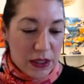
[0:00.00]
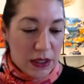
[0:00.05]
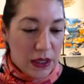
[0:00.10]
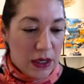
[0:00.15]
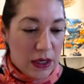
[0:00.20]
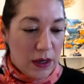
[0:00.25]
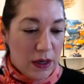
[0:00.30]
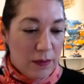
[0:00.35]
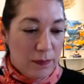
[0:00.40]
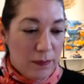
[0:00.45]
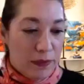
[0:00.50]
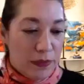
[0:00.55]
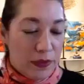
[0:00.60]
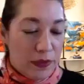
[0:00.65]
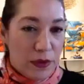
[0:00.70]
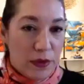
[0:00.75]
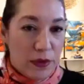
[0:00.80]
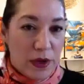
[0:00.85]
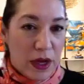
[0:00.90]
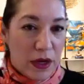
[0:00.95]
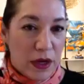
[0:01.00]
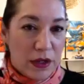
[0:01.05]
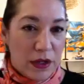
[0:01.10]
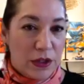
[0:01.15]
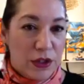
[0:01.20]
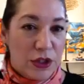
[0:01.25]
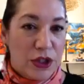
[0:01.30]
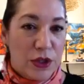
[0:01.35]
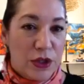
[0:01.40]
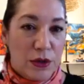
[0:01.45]
they're not going to
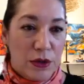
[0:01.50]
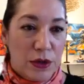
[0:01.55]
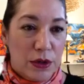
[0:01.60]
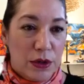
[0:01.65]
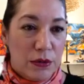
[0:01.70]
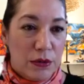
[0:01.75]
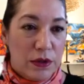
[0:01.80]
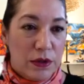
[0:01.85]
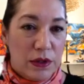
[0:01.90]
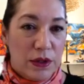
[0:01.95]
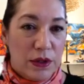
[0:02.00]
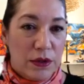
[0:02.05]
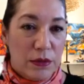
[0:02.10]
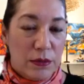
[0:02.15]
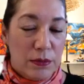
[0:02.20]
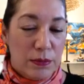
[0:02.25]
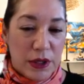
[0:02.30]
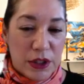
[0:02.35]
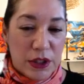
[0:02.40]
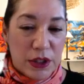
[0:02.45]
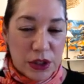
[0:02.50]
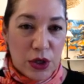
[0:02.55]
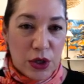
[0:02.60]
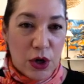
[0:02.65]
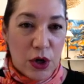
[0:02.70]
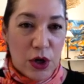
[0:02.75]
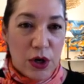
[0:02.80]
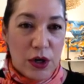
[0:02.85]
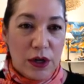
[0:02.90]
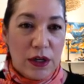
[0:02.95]
show you the little budget
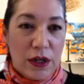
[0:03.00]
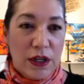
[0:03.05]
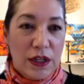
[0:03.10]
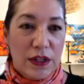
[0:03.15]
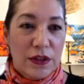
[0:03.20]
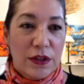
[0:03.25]
car.